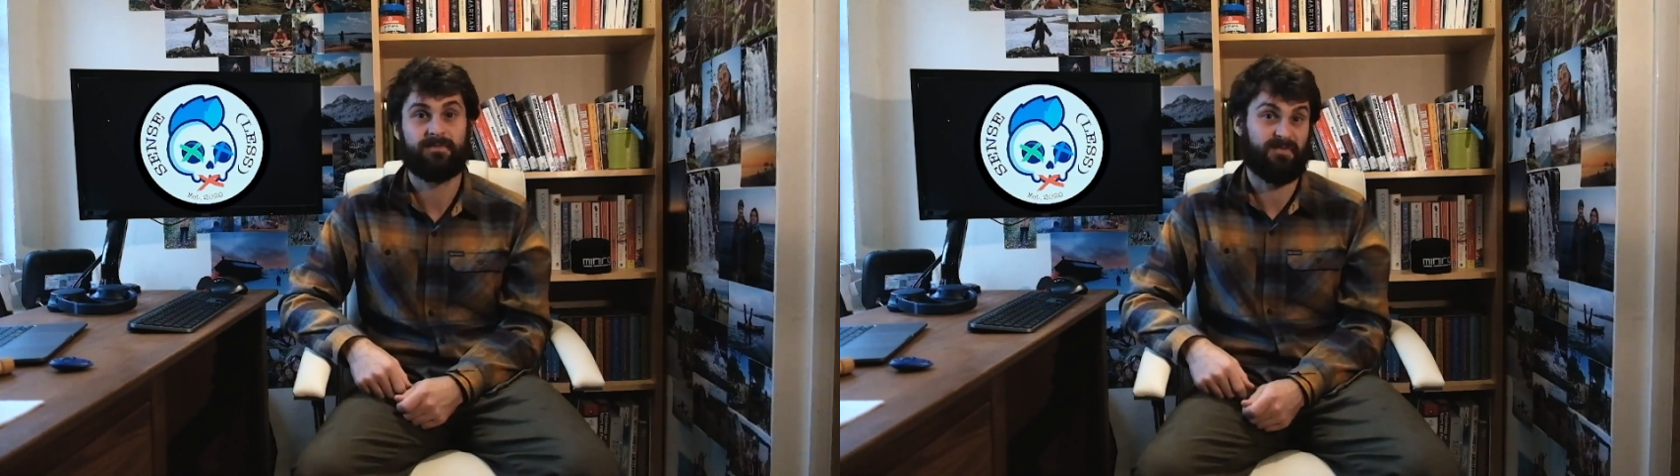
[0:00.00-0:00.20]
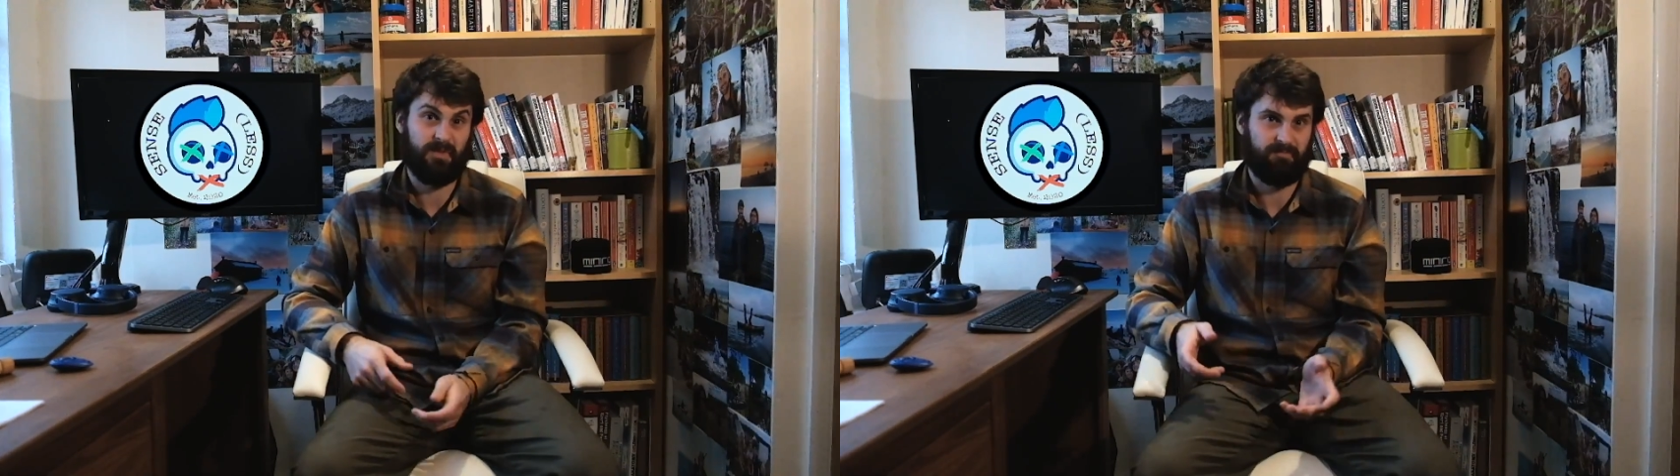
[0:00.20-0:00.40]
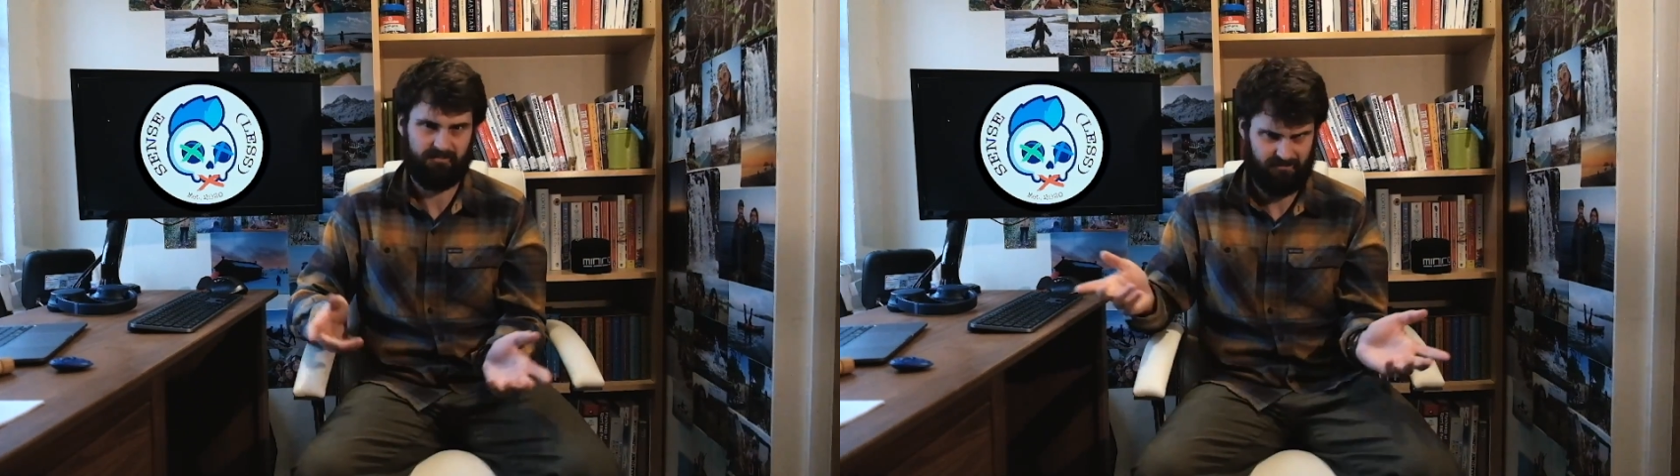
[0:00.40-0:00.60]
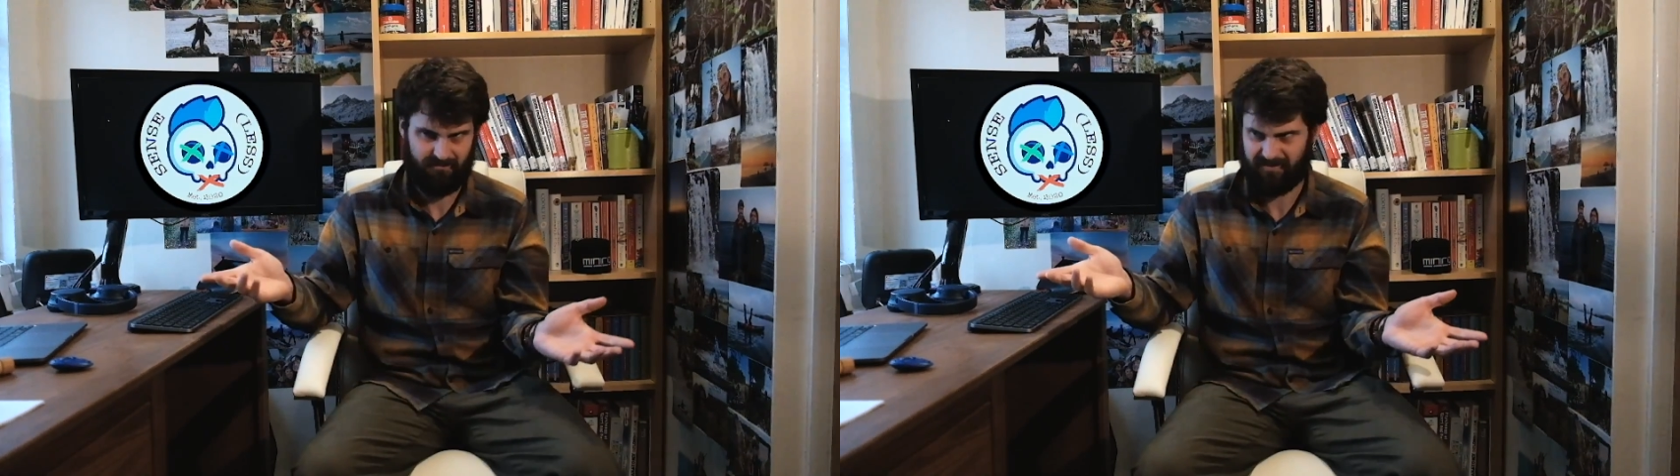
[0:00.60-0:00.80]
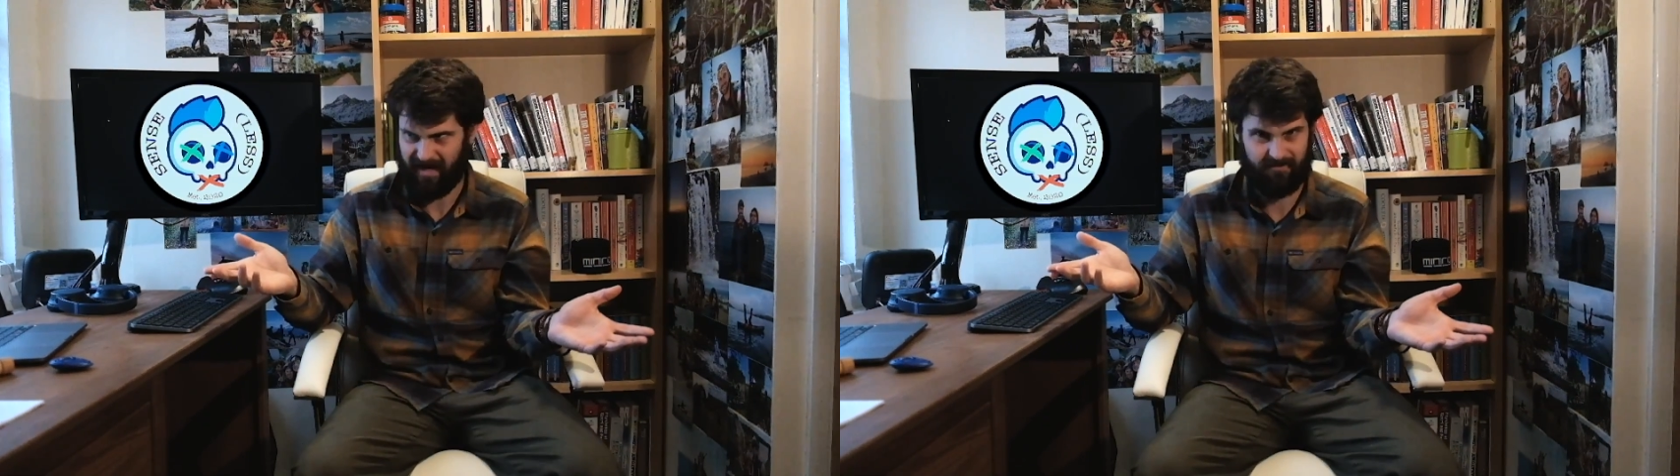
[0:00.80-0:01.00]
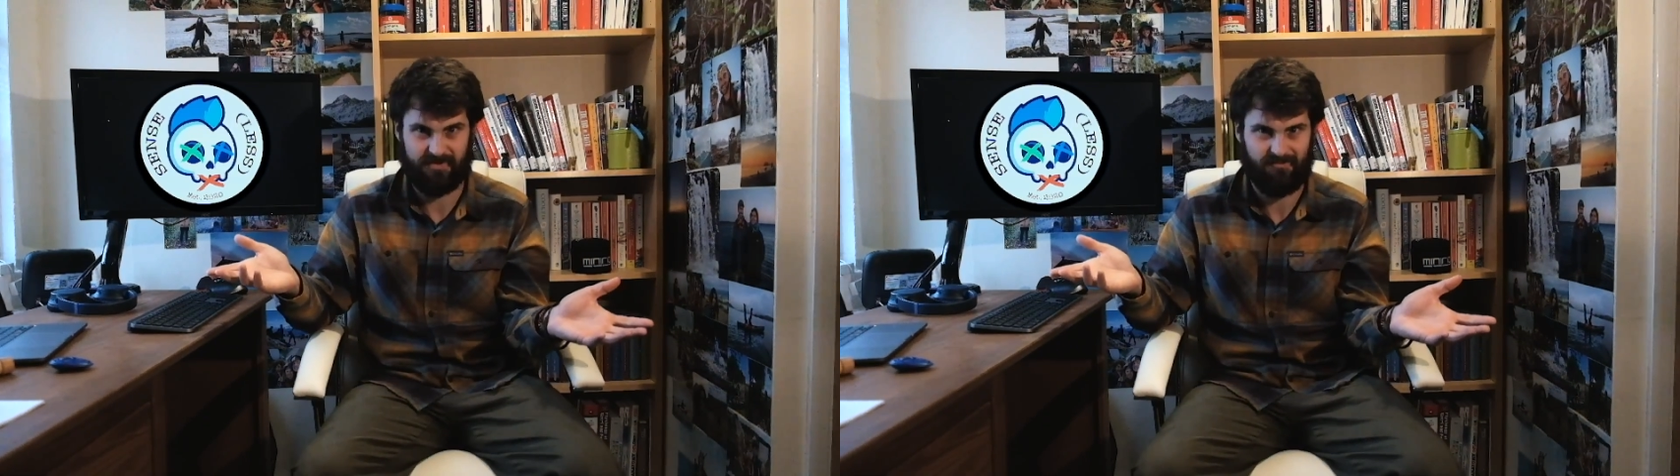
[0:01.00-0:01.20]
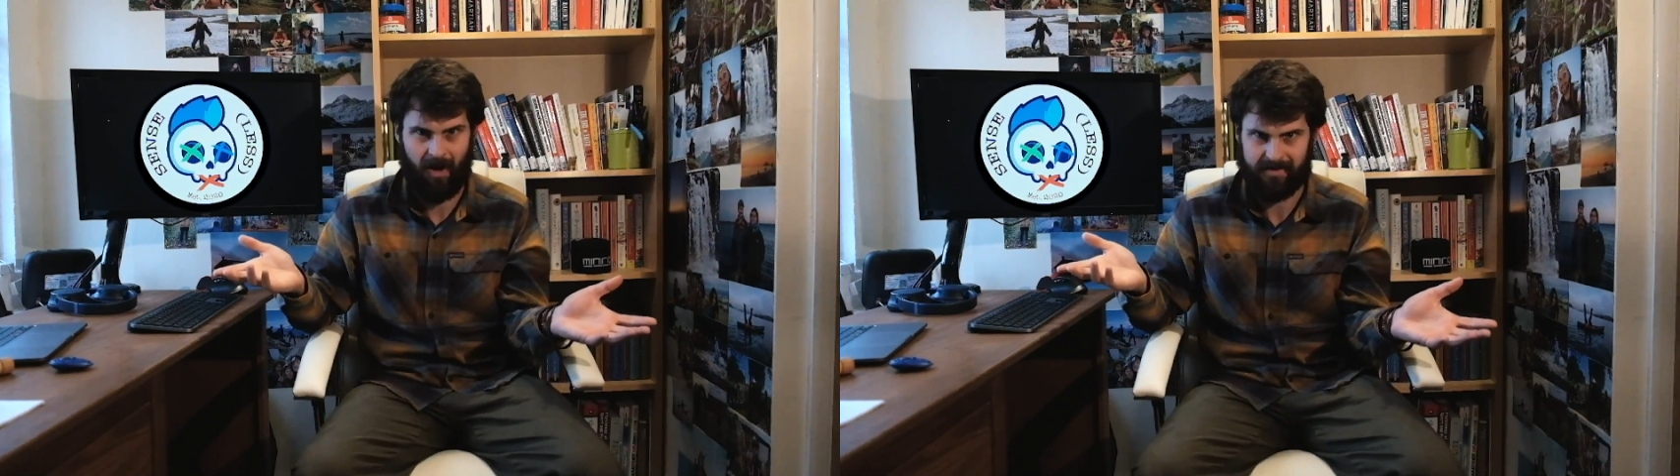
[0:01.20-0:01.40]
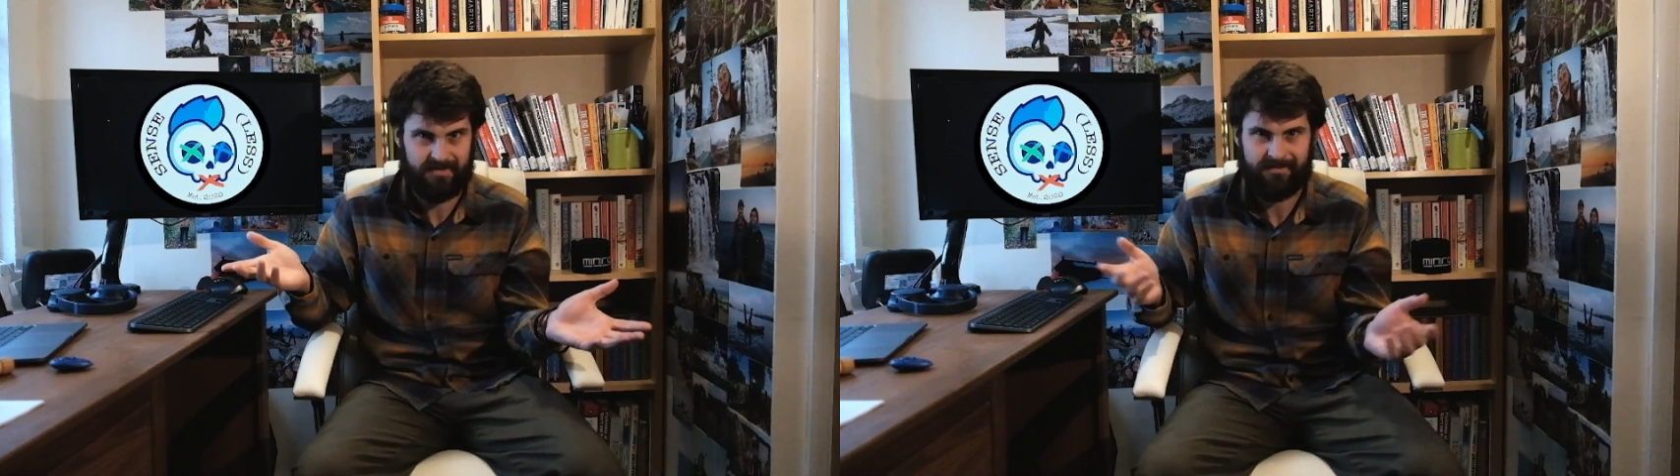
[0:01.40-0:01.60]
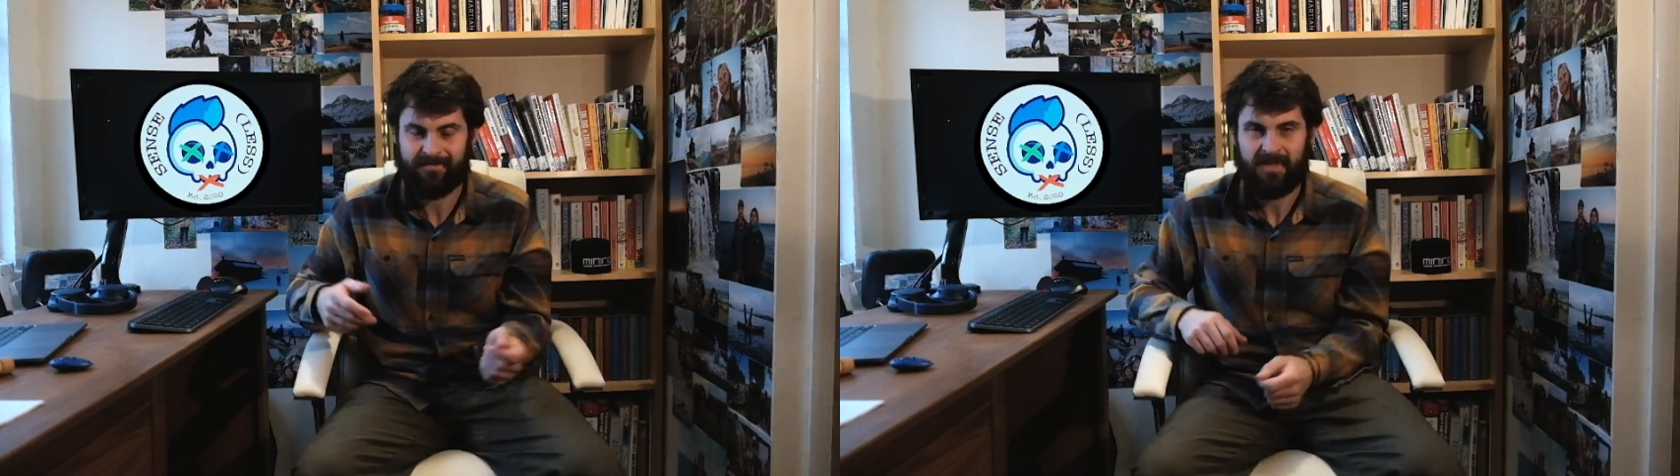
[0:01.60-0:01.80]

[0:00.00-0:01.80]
for left and rights.